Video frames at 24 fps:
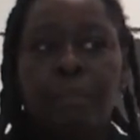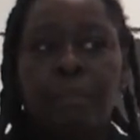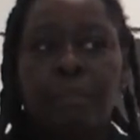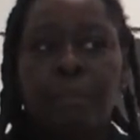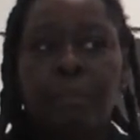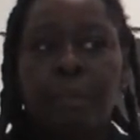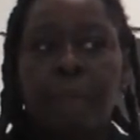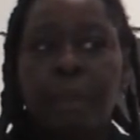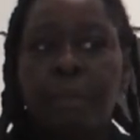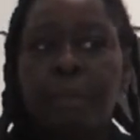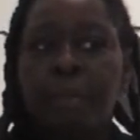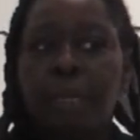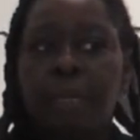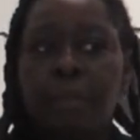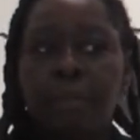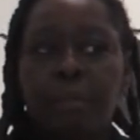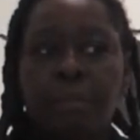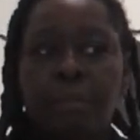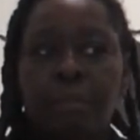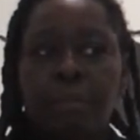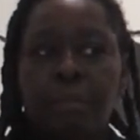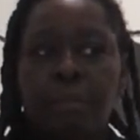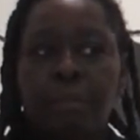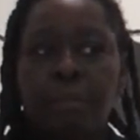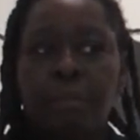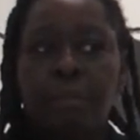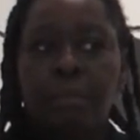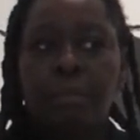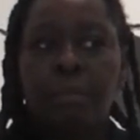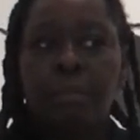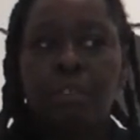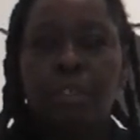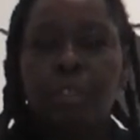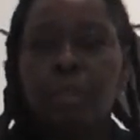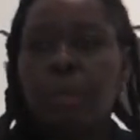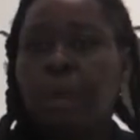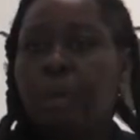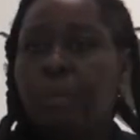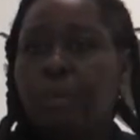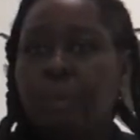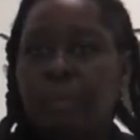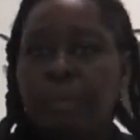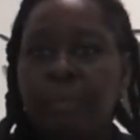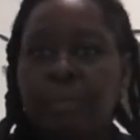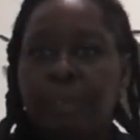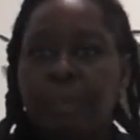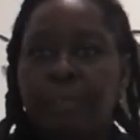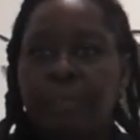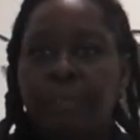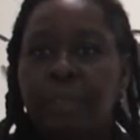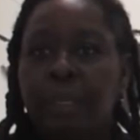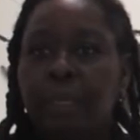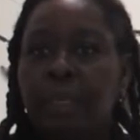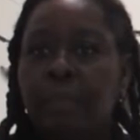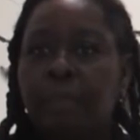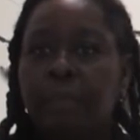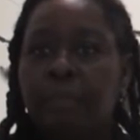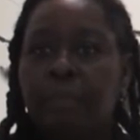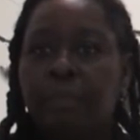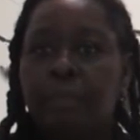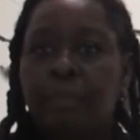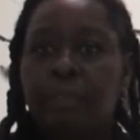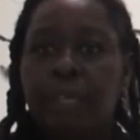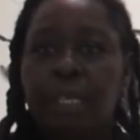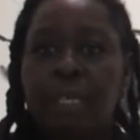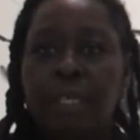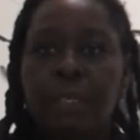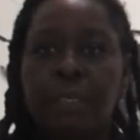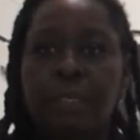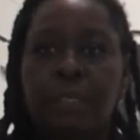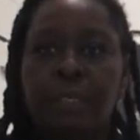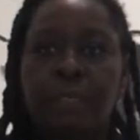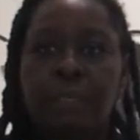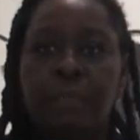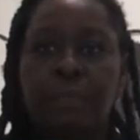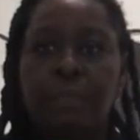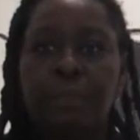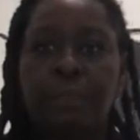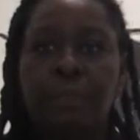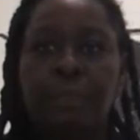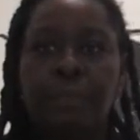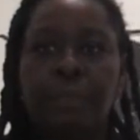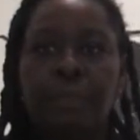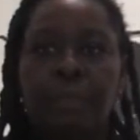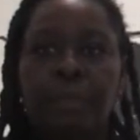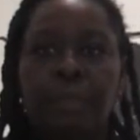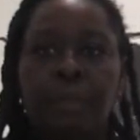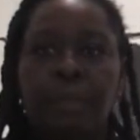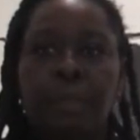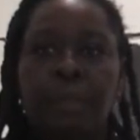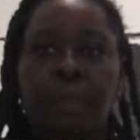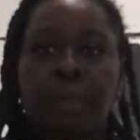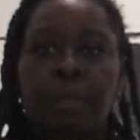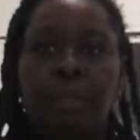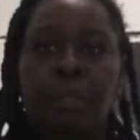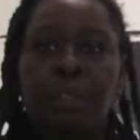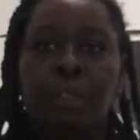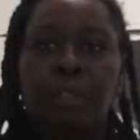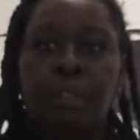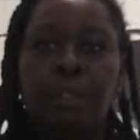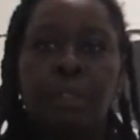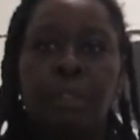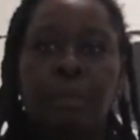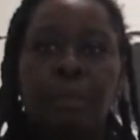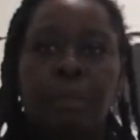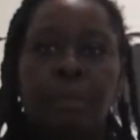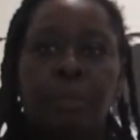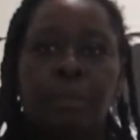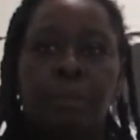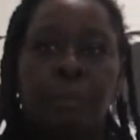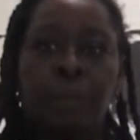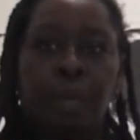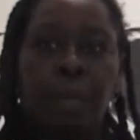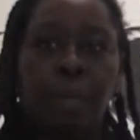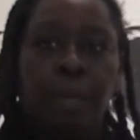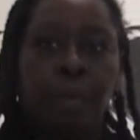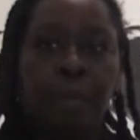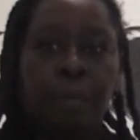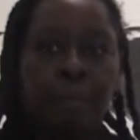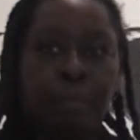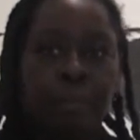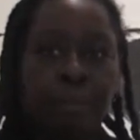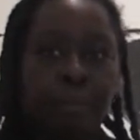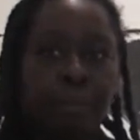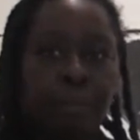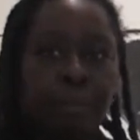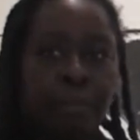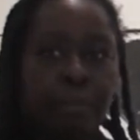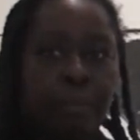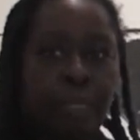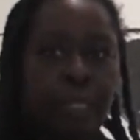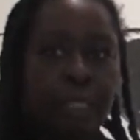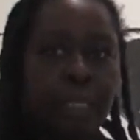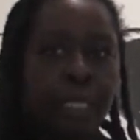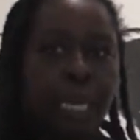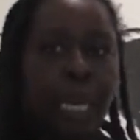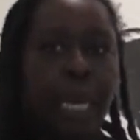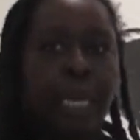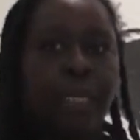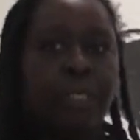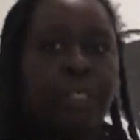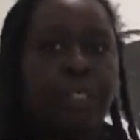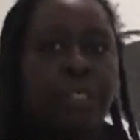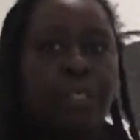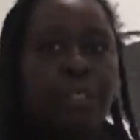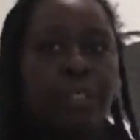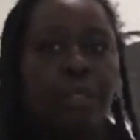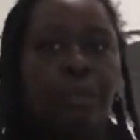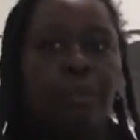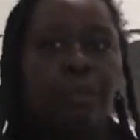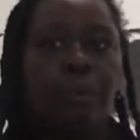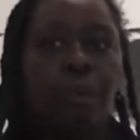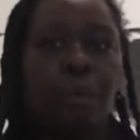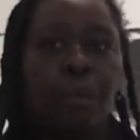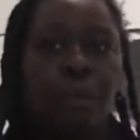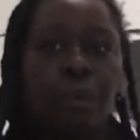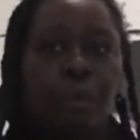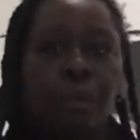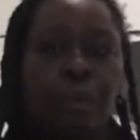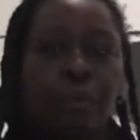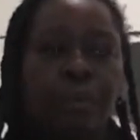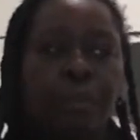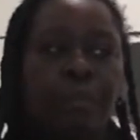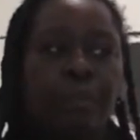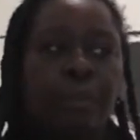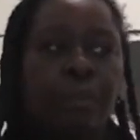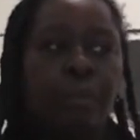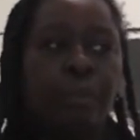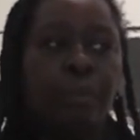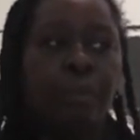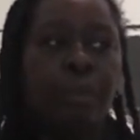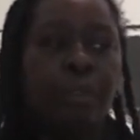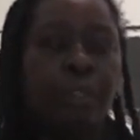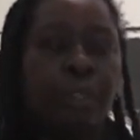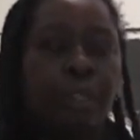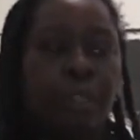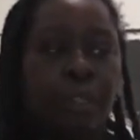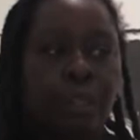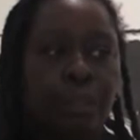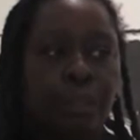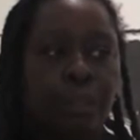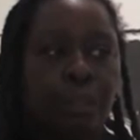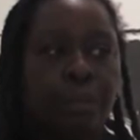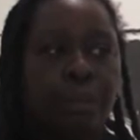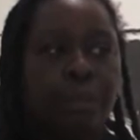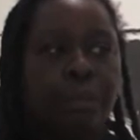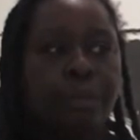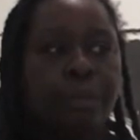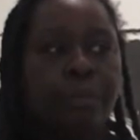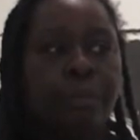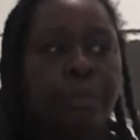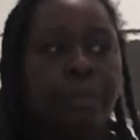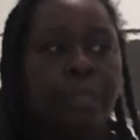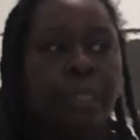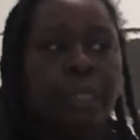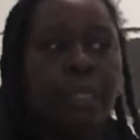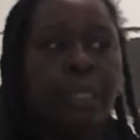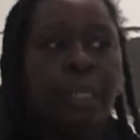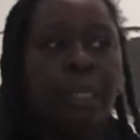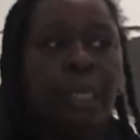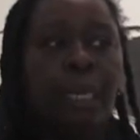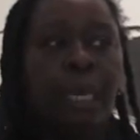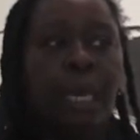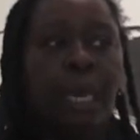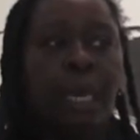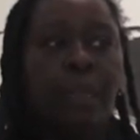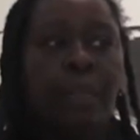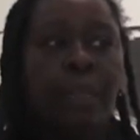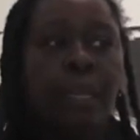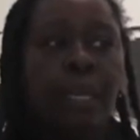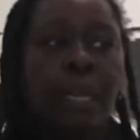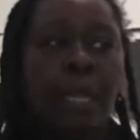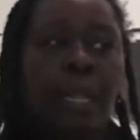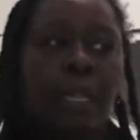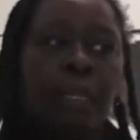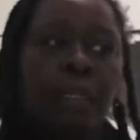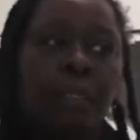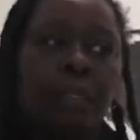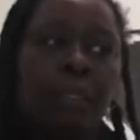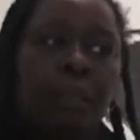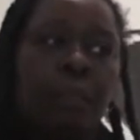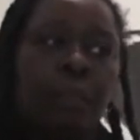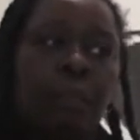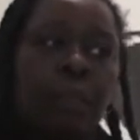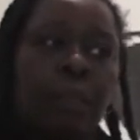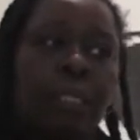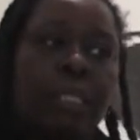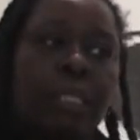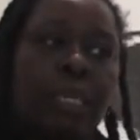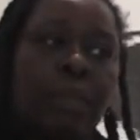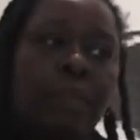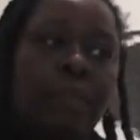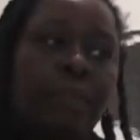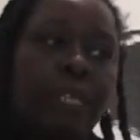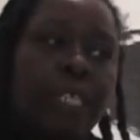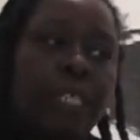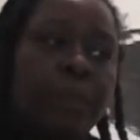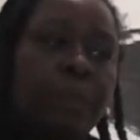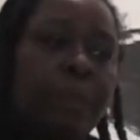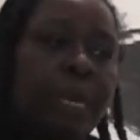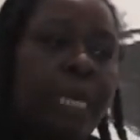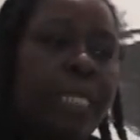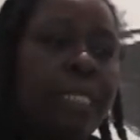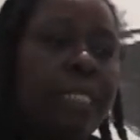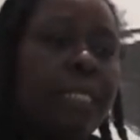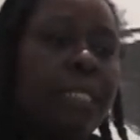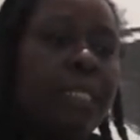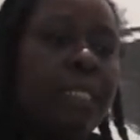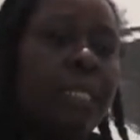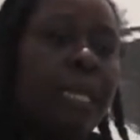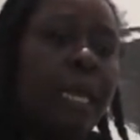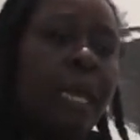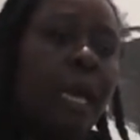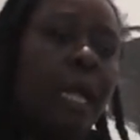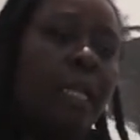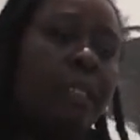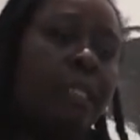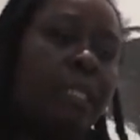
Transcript: maybe 250 figures to attach to the wall with glue. And then once I finish painting today, I'll